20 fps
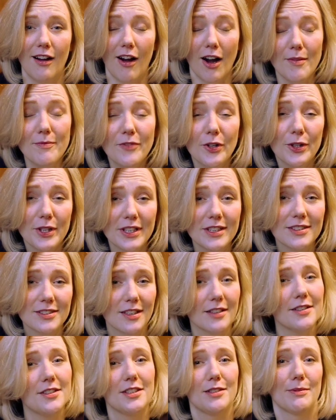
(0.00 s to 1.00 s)
I'm very
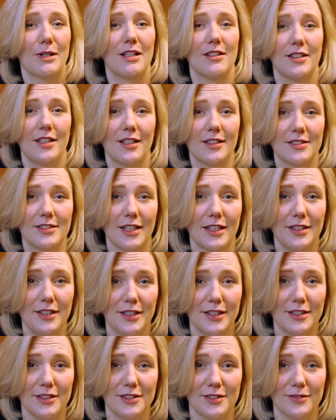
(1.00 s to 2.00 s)
excited about the next
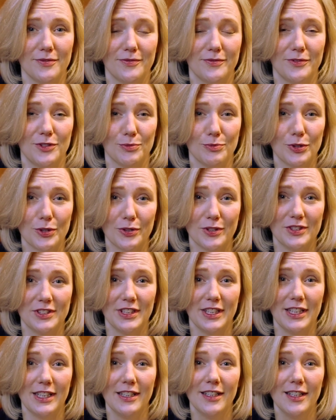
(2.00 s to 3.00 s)
10 years of
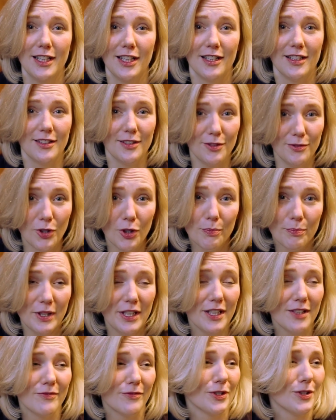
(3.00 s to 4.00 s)
democracy, not
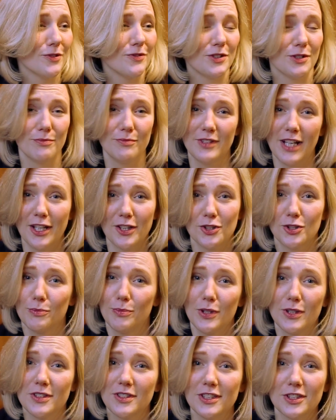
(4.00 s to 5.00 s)
being involved in
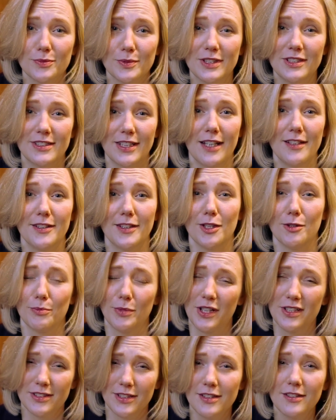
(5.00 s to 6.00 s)
national politics we're standing,
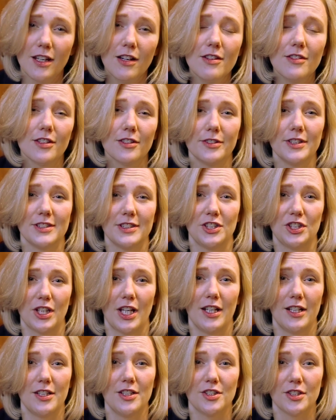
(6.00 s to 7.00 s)
because I know there is a
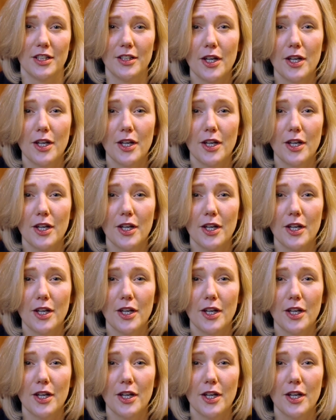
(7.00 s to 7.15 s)
challenge.